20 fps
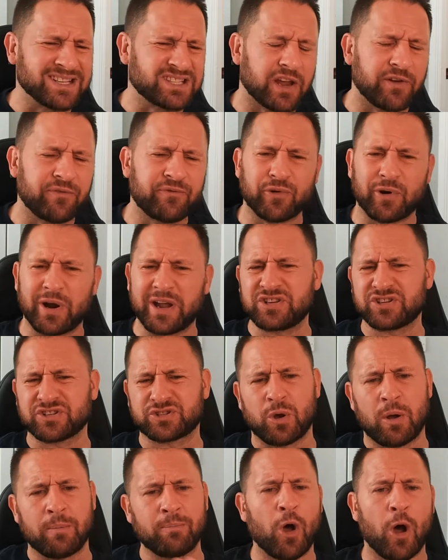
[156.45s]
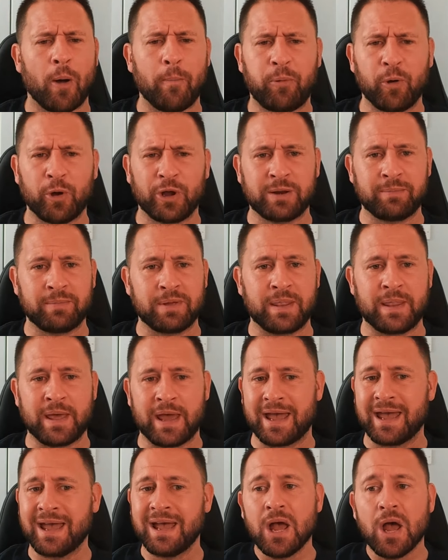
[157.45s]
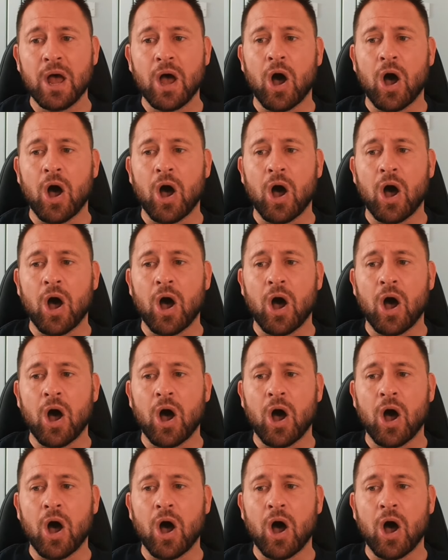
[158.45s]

Eze for ages, so I'm not putting him in there.